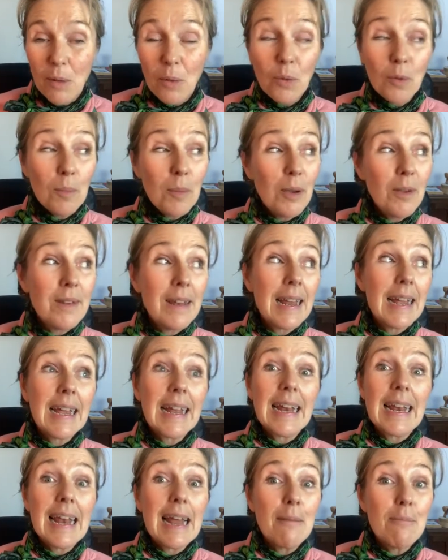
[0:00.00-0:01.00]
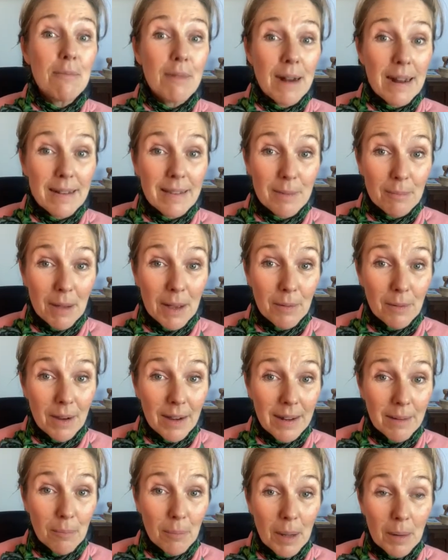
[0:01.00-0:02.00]
almost like lab rats,
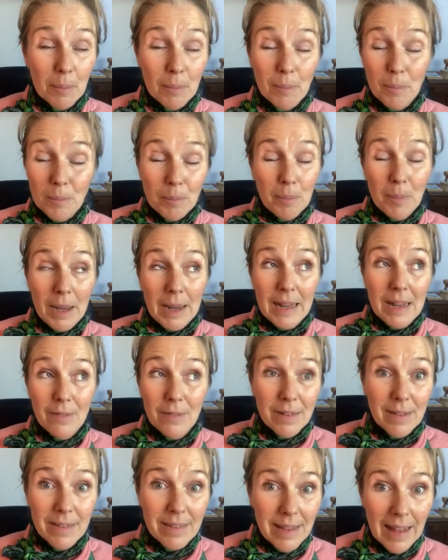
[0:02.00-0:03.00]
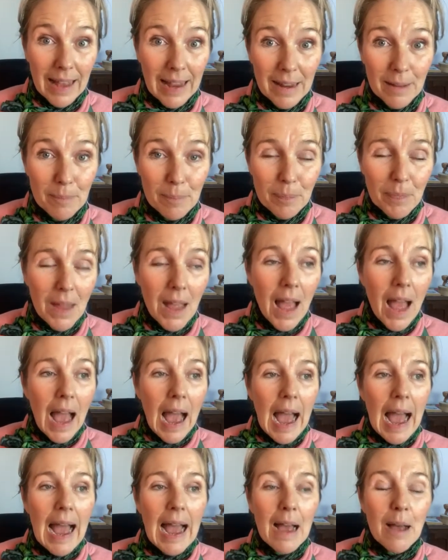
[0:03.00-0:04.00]
one might even say,
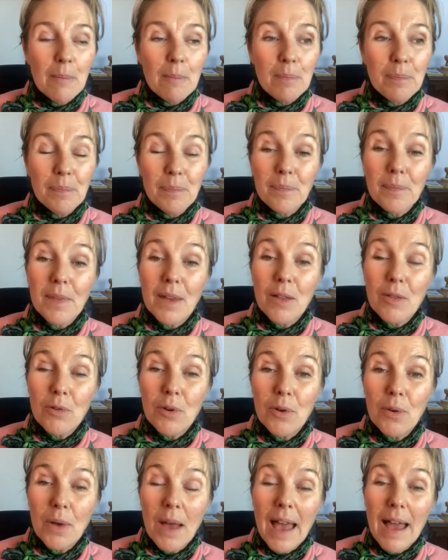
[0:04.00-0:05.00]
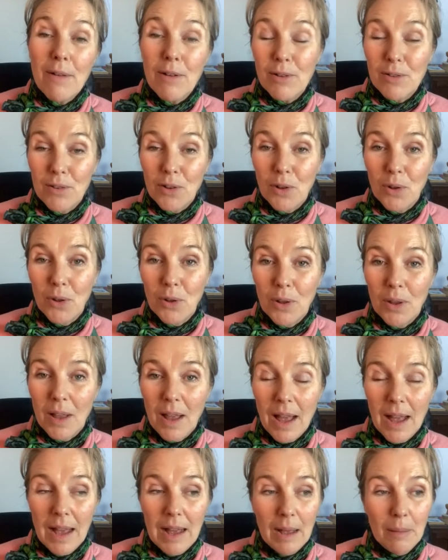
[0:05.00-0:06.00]
through aerosol
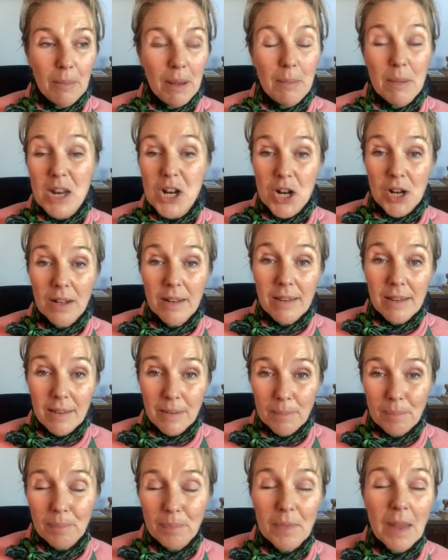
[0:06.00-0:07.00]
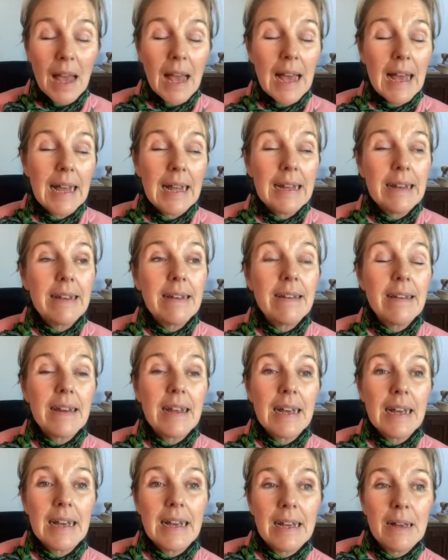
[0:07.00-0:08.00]
emissions. And
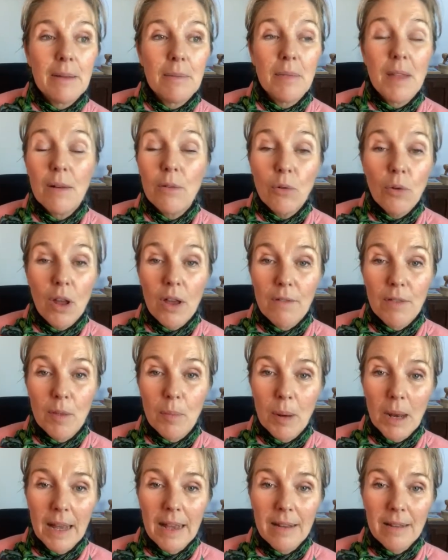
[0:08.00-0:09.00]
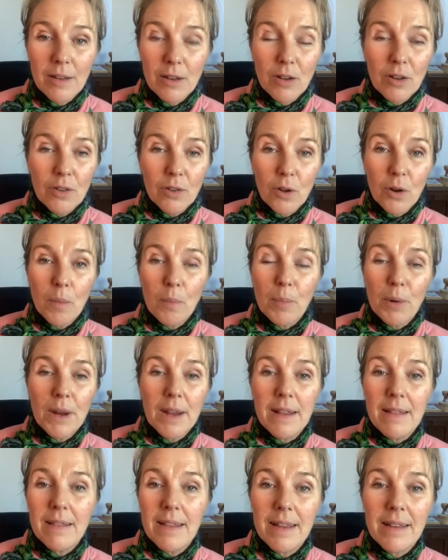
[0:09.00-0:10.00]
they're all over the place. You've just got to
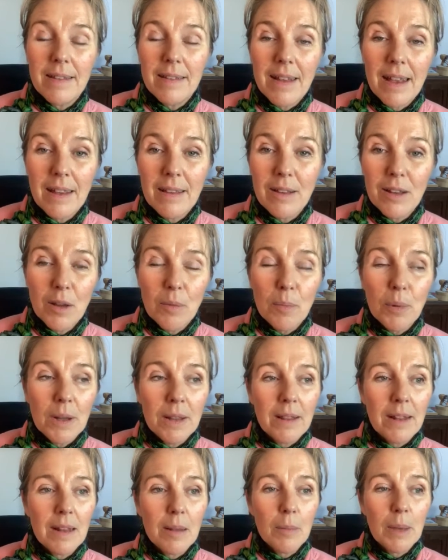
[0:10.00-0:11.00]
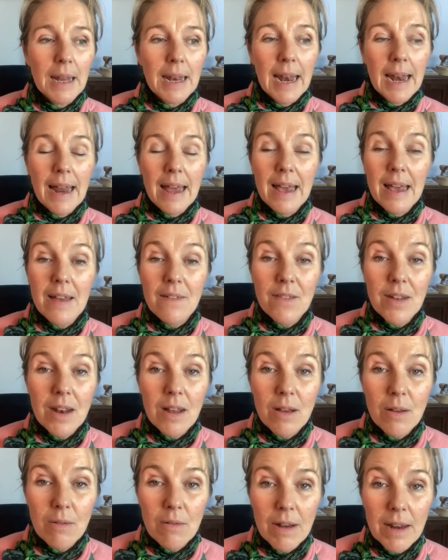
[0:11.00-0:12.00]
breathe these days, and you're breathing them in, and heaven
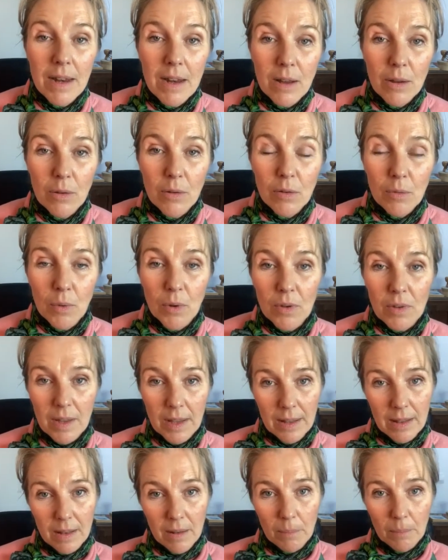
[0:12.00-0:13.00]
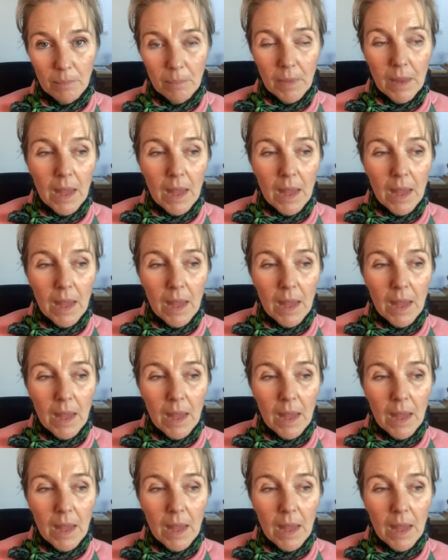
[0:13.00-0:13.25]
only knows what's in them.